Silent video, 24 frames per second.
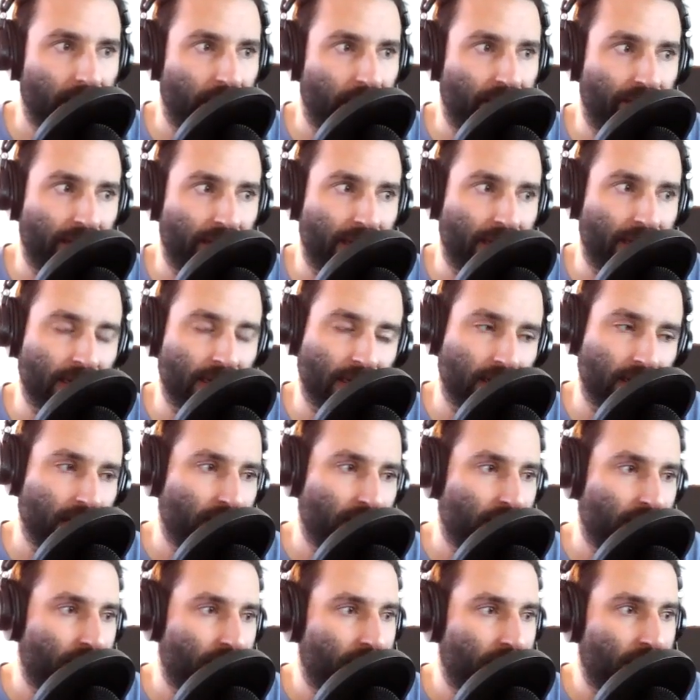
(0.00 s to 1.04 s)
And then
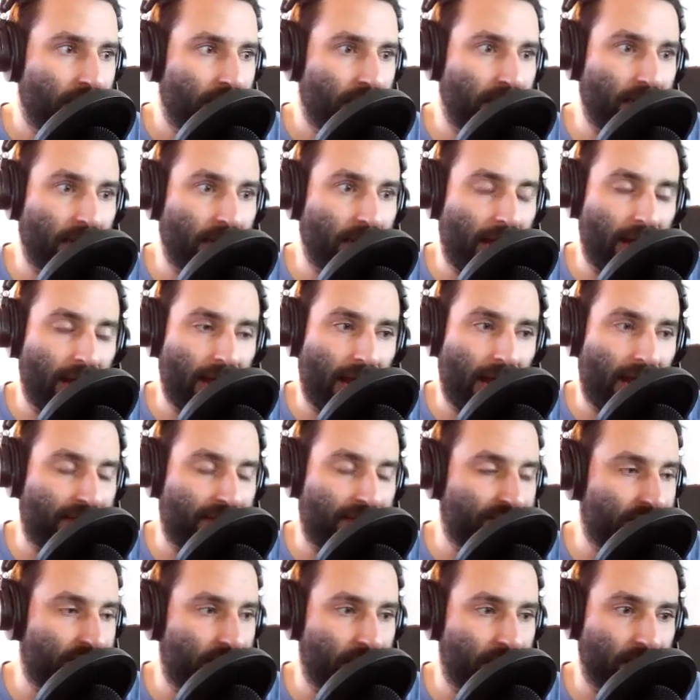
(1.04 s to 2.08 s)
he'd
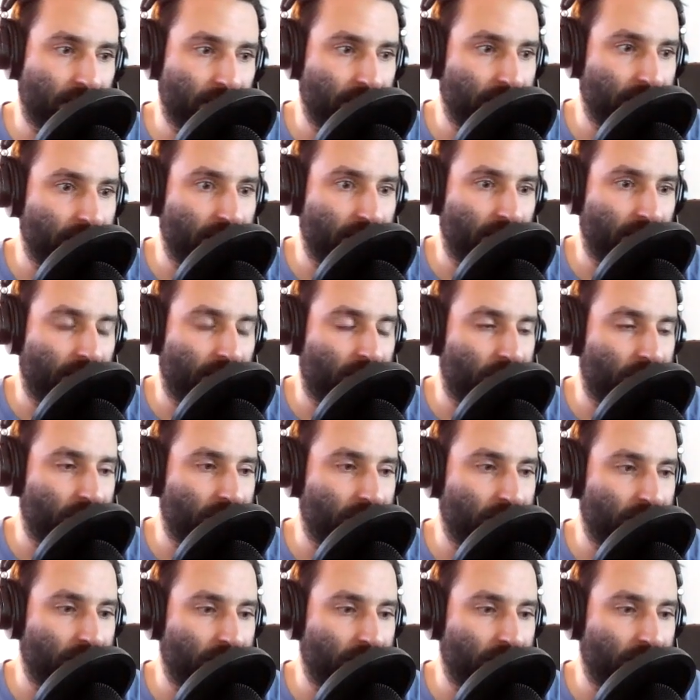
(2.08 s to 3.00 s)
have to, you know,